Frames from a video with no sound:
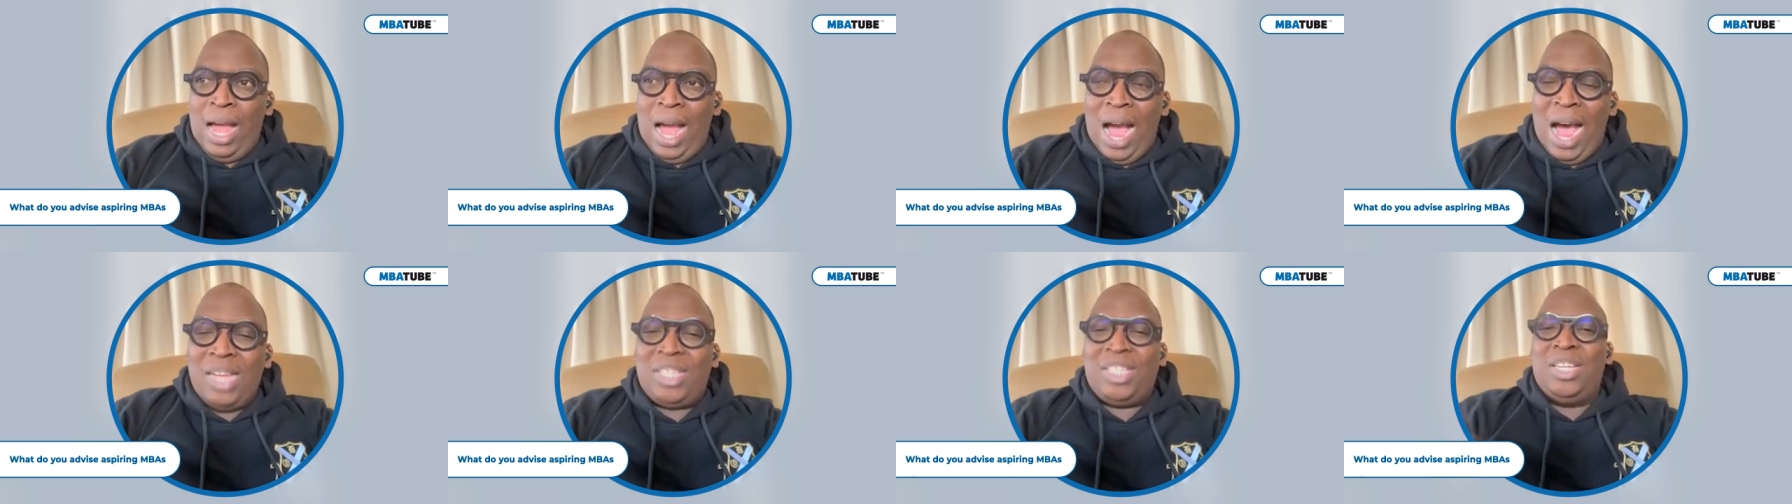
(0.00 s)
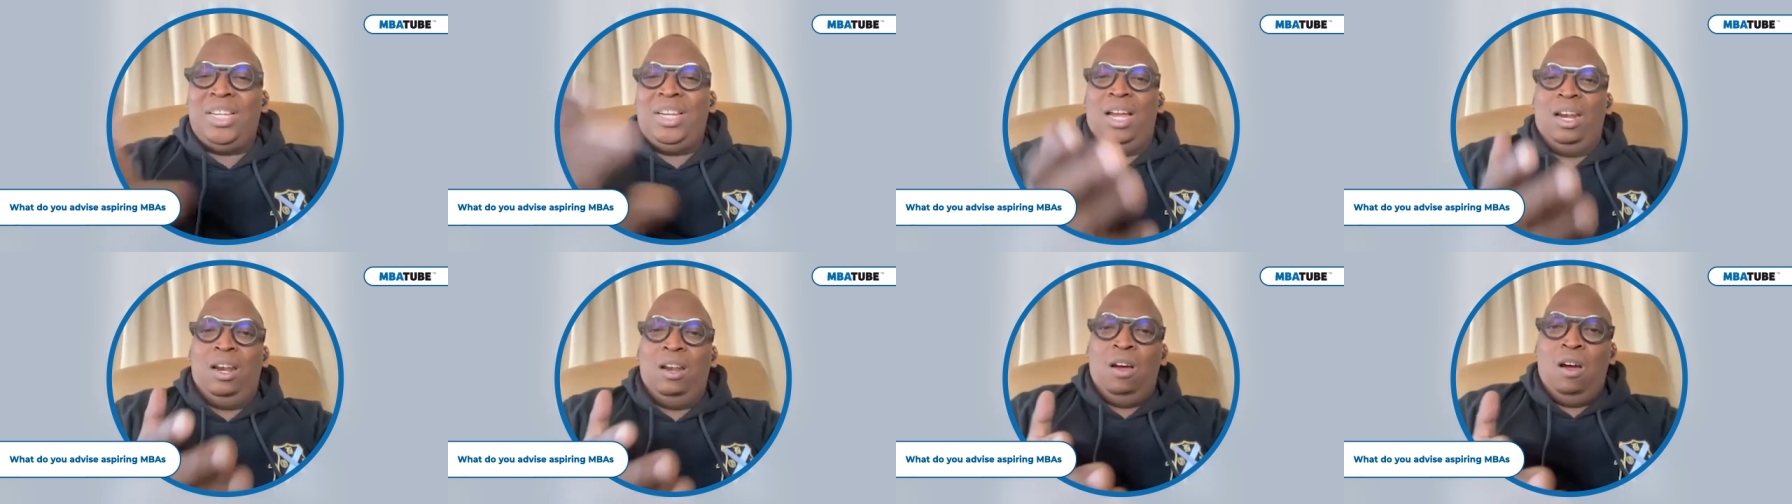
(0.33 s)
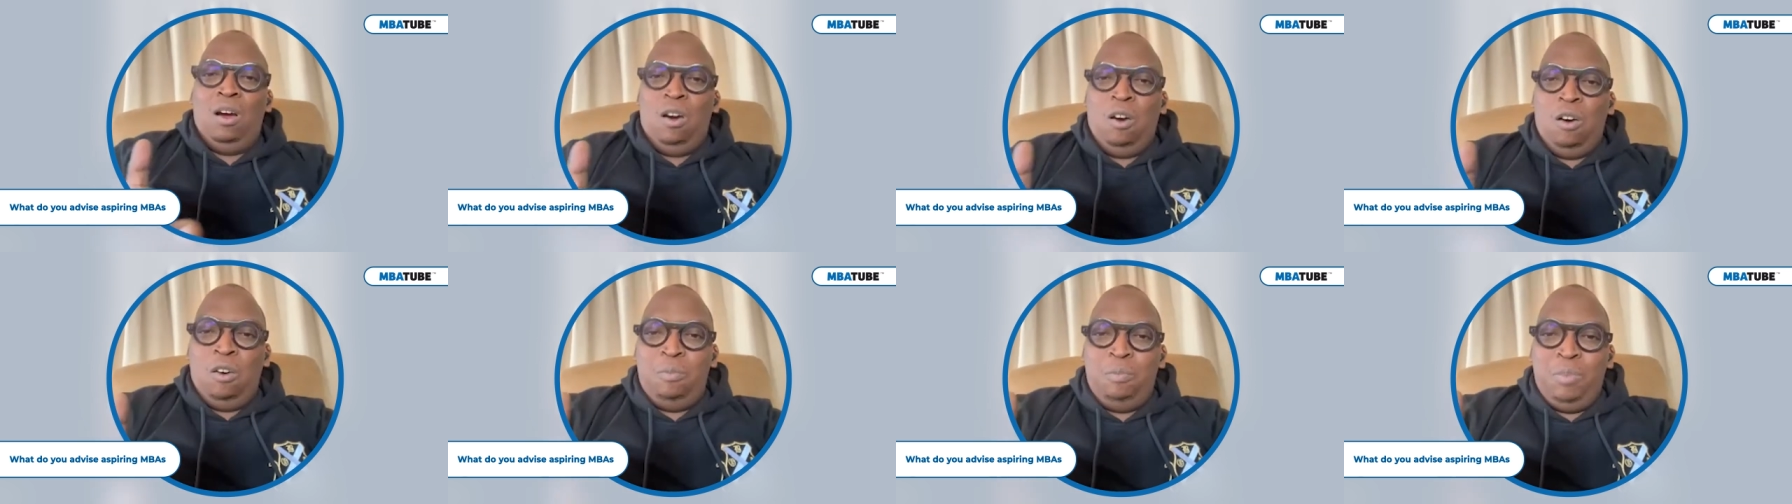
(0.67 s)
arsenal
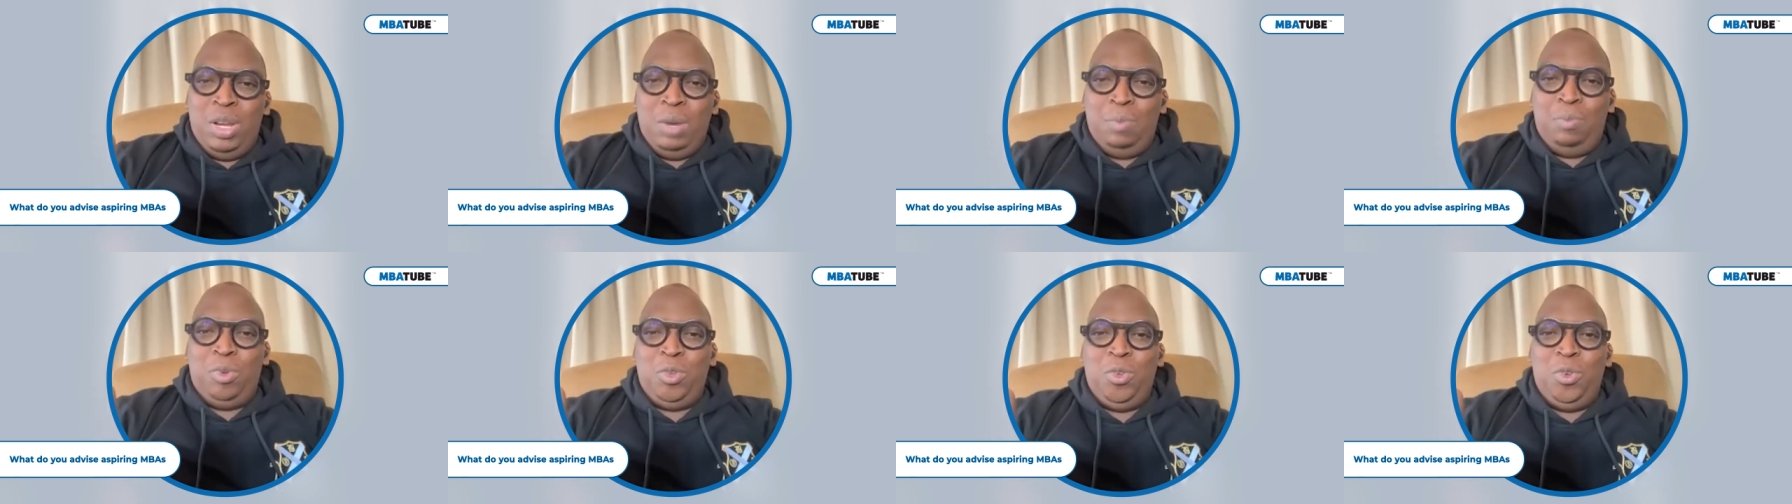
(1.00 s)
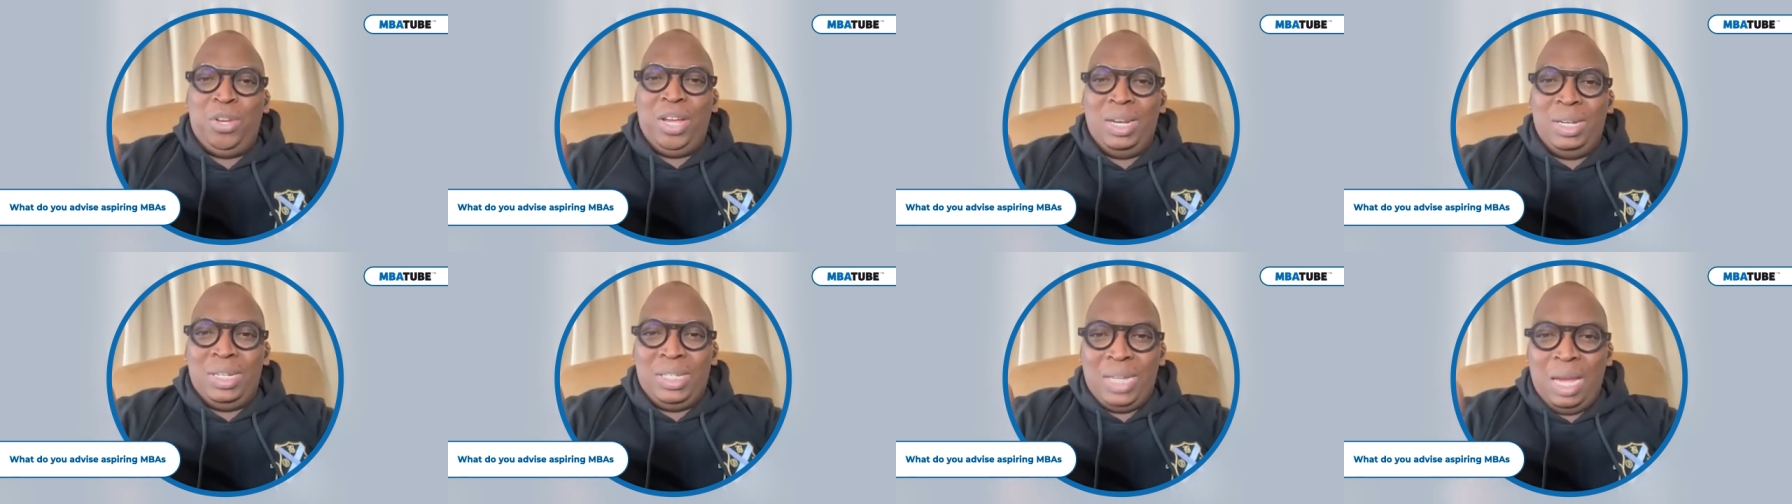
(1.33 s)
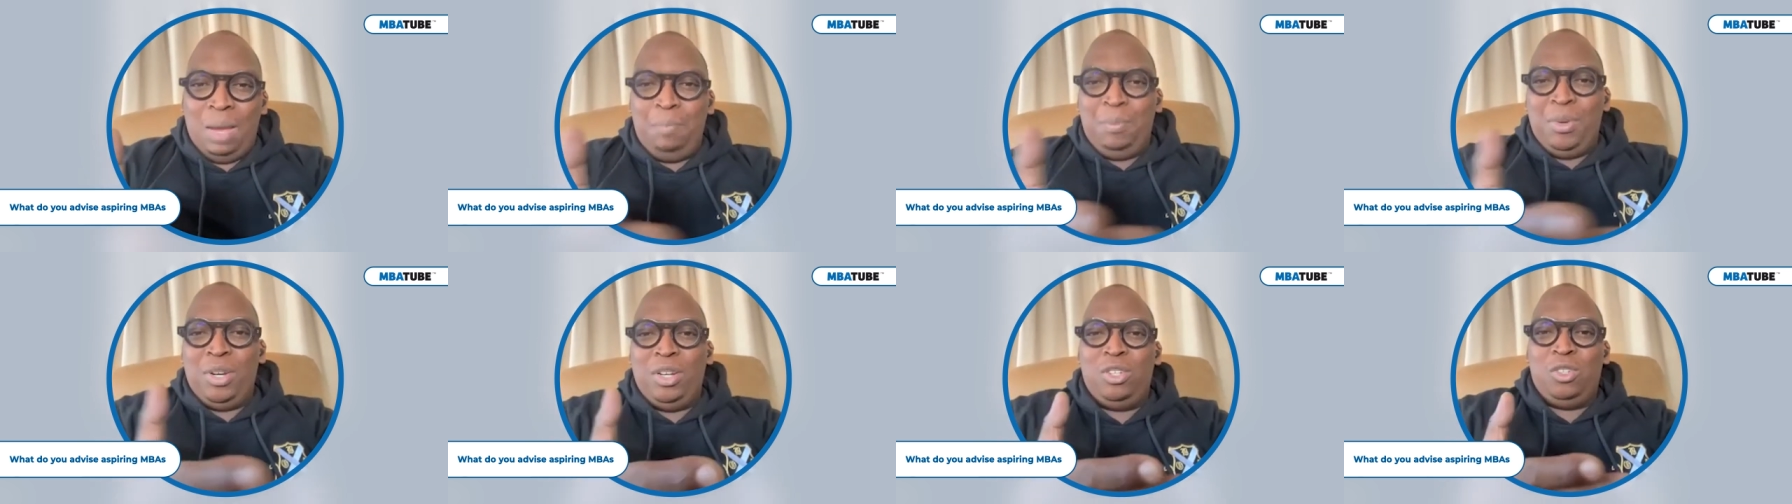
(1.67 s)
of people you can
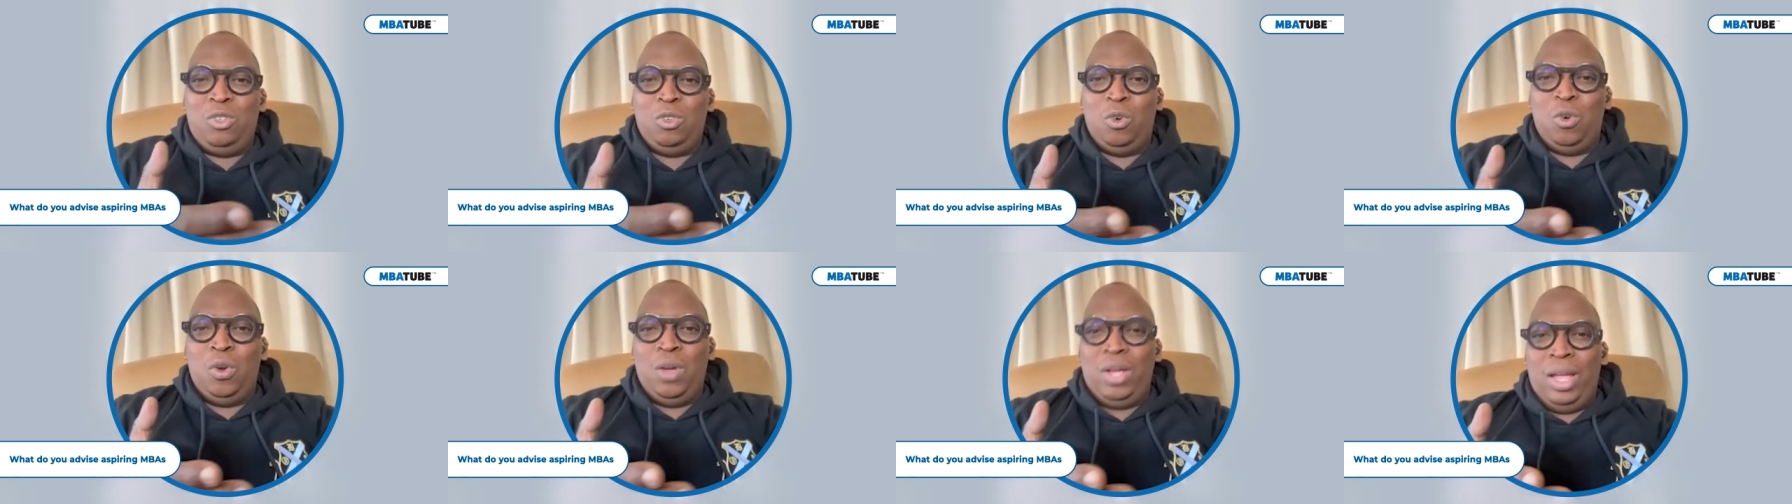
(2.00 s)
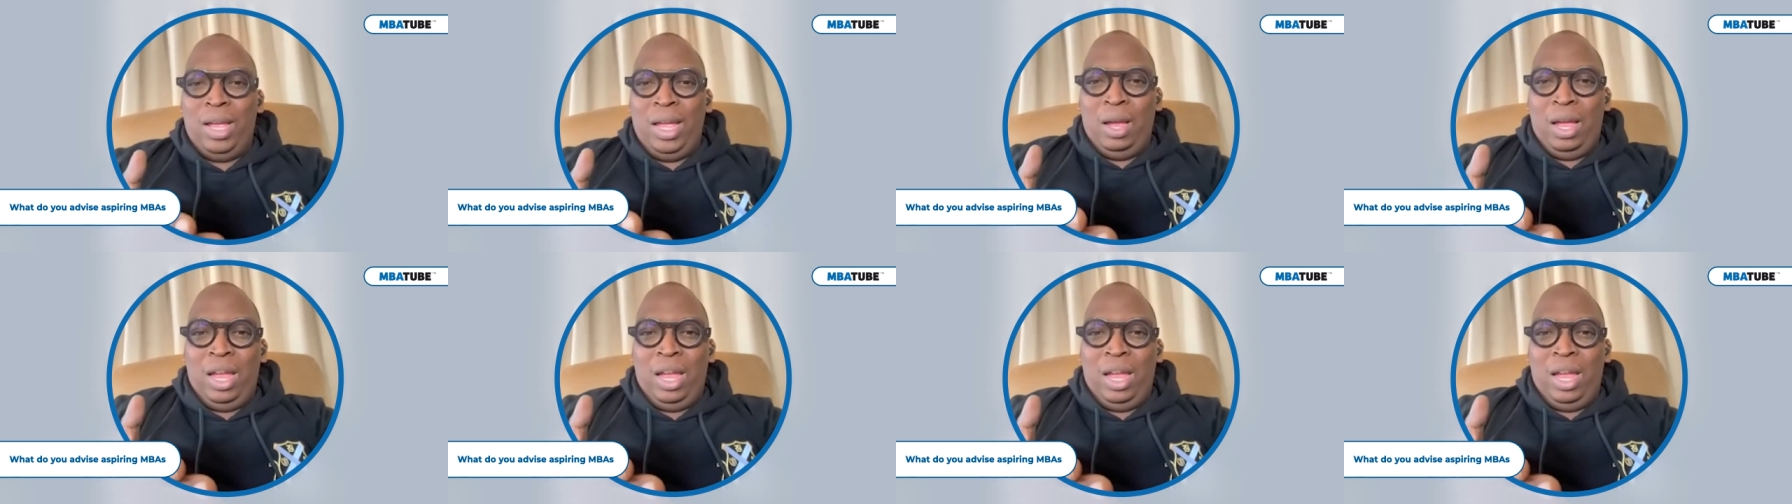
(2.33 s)
tap into